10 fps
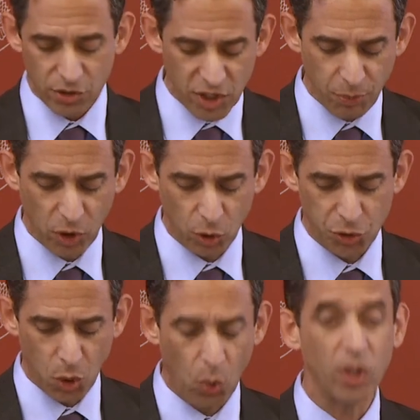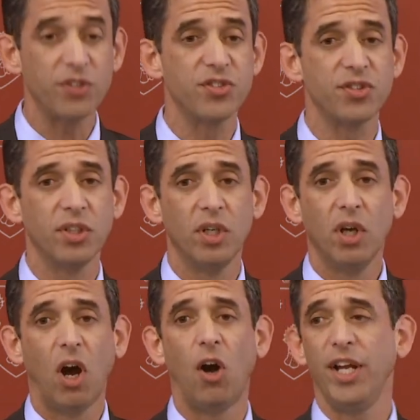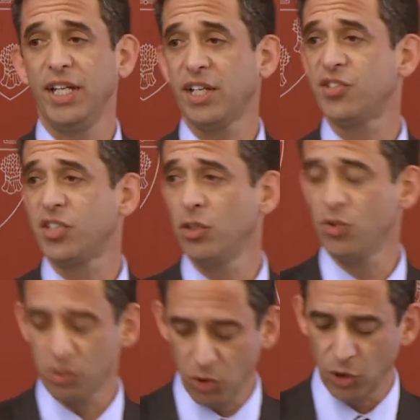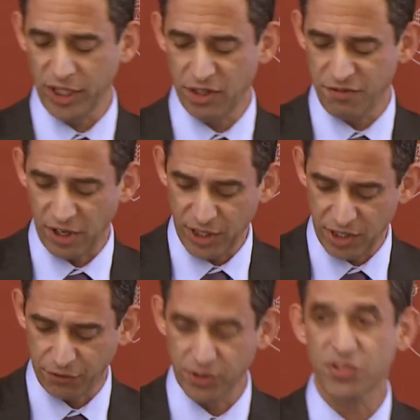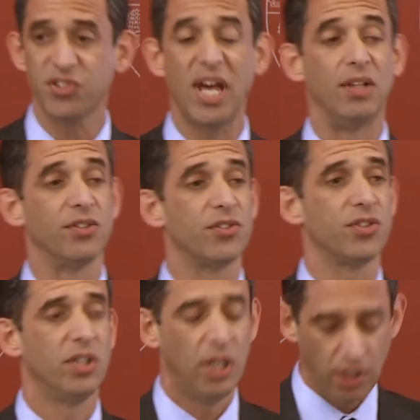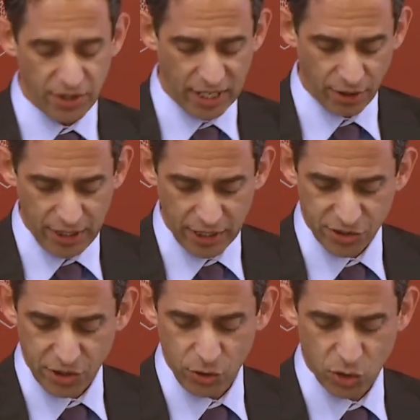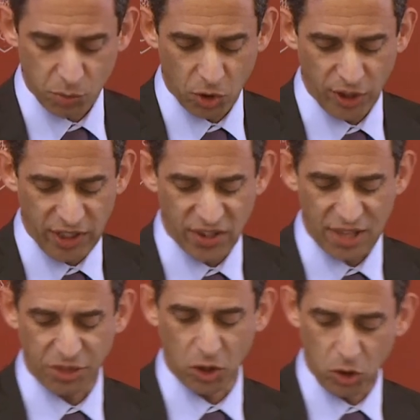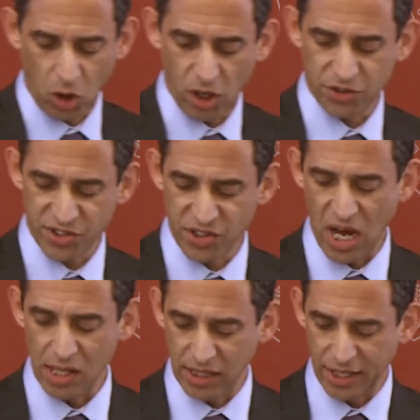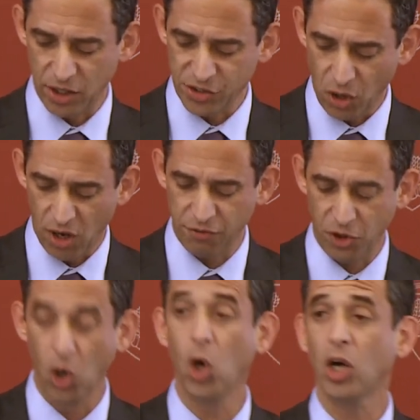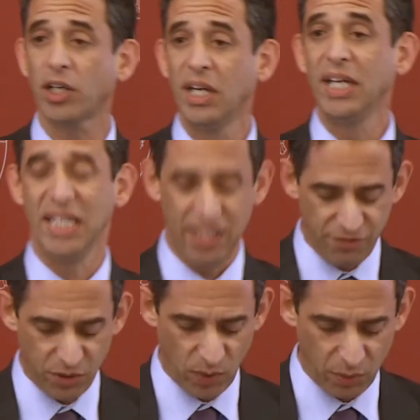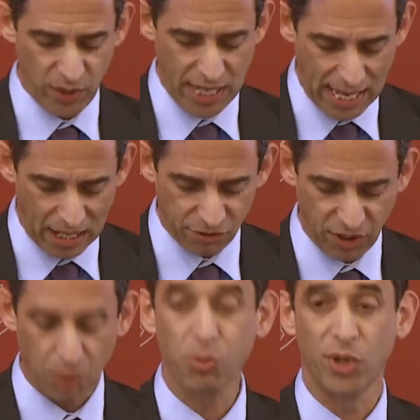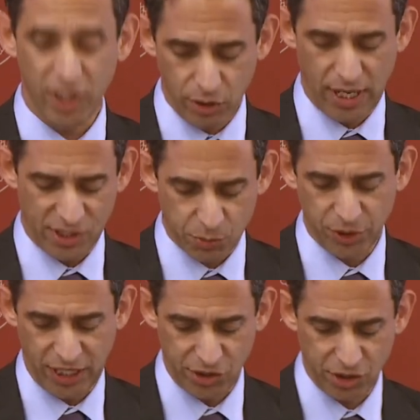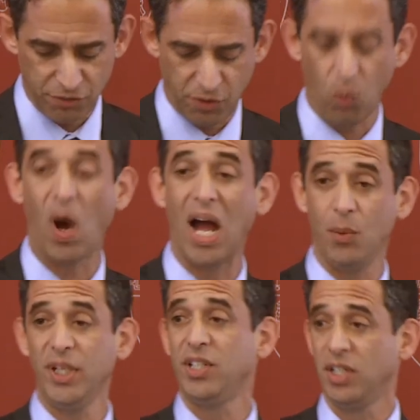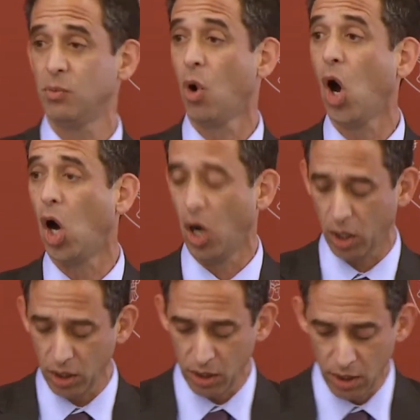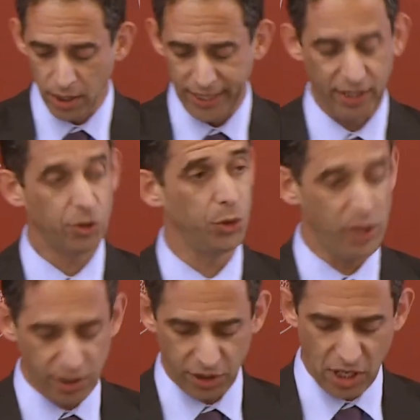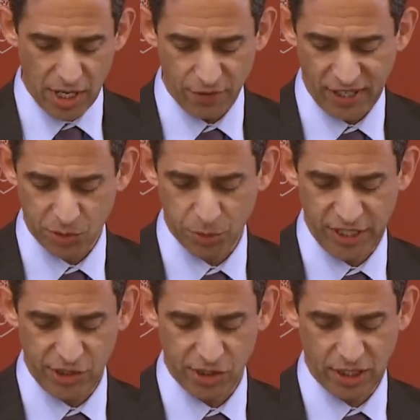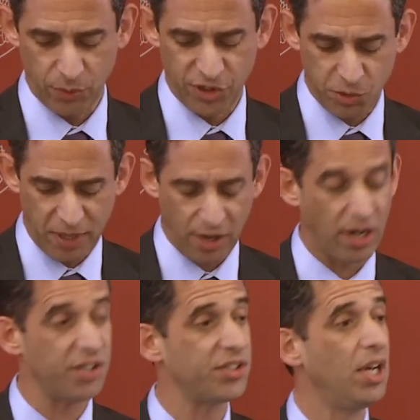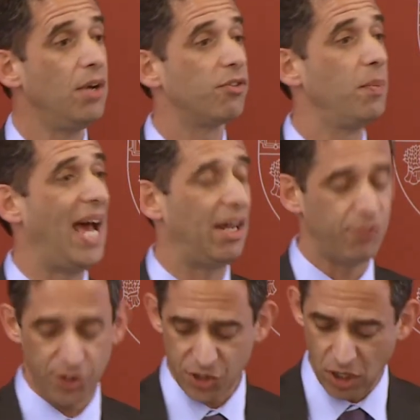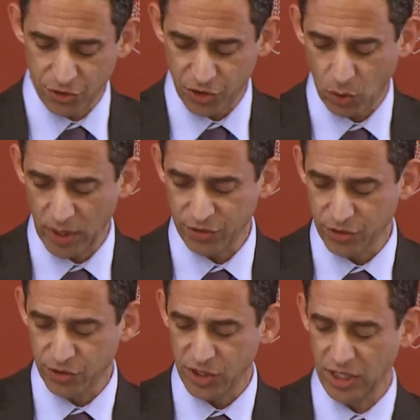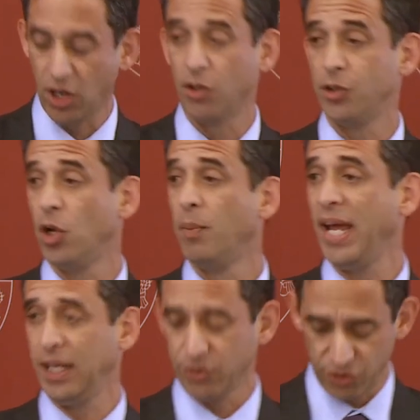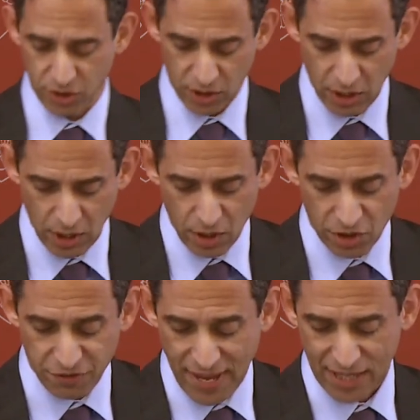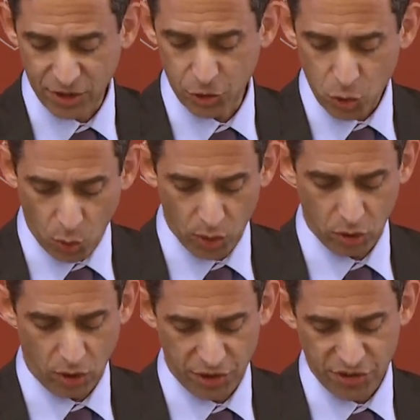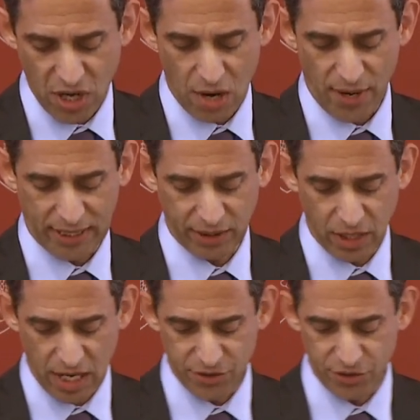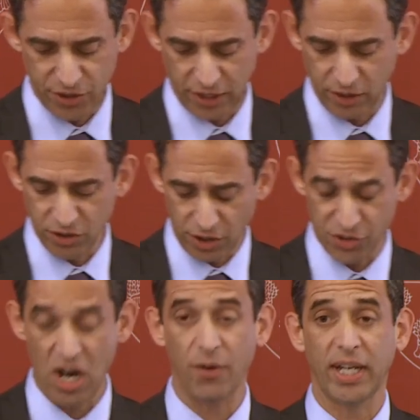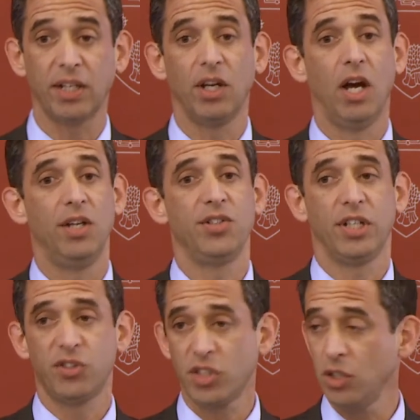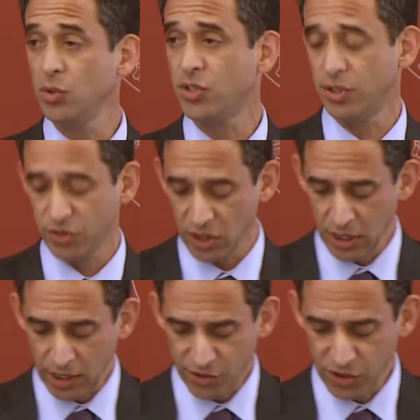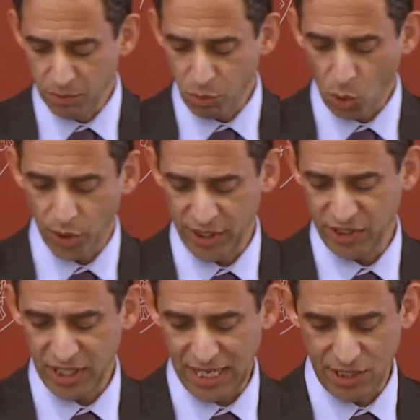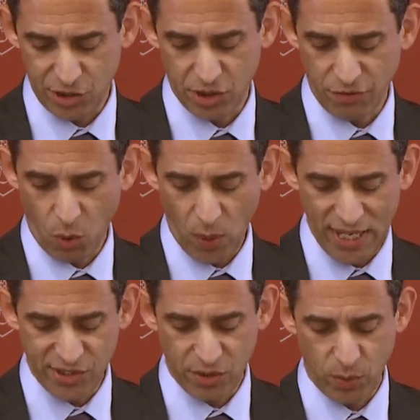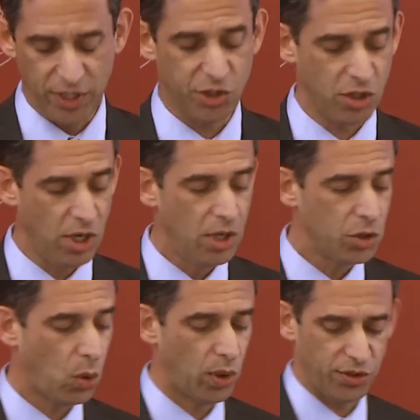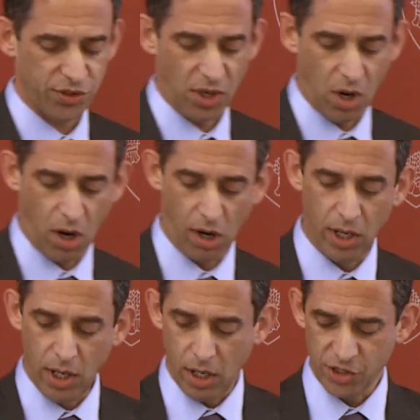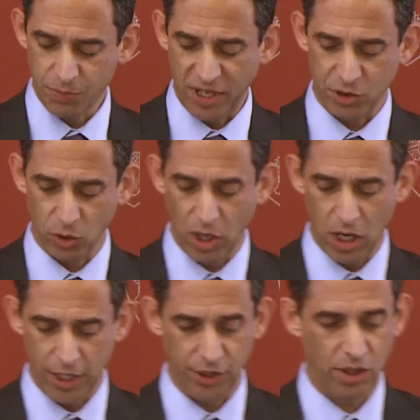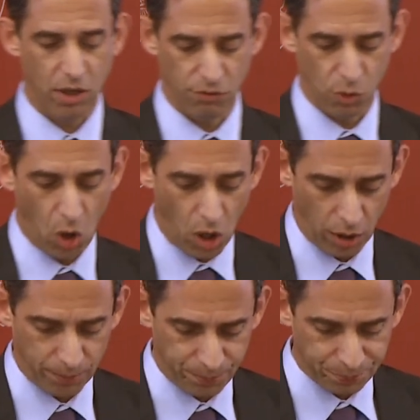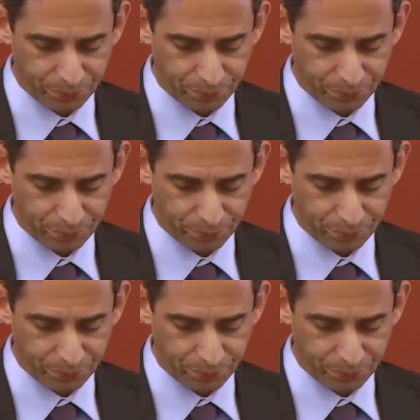Typical torts are inexcusable in a very different sense. They are inexcusable in that the law does not let us off the hook, even when we have a pretty good explanation for why we did wrong, including the kind of explanation that would spare us from adverse consequences in other domains. The fact that tort law does not, recognize, does not recognize excuses is an important indication of the ways in which torts are a special kind of wrong.